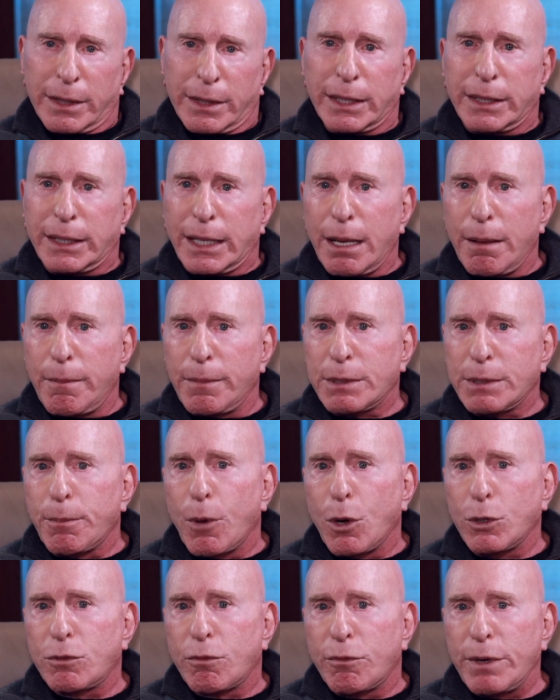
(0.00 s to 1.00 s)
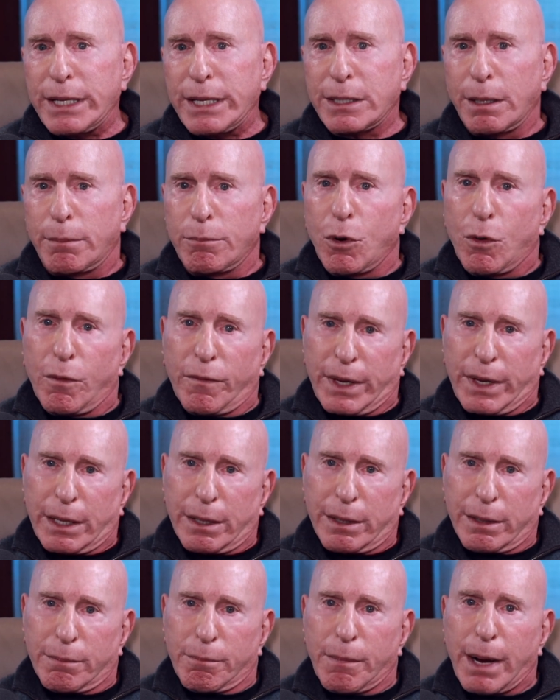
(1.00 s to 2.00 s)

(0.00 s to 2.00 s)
The team's most recent movie,